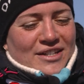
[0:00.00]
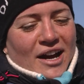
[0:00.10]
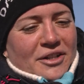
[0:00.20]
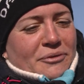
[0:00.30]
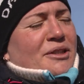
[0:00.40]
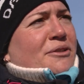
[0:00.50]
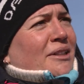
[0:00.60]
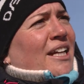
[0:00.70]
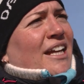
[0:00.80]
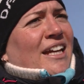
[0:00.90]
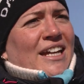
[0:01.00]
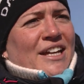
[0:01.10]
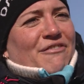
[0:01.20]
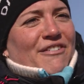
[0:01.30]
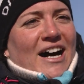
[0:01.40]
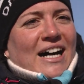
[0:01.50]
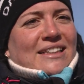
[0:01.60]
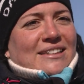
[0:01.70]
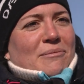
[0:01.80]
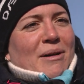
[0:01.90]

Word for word: start was really fast,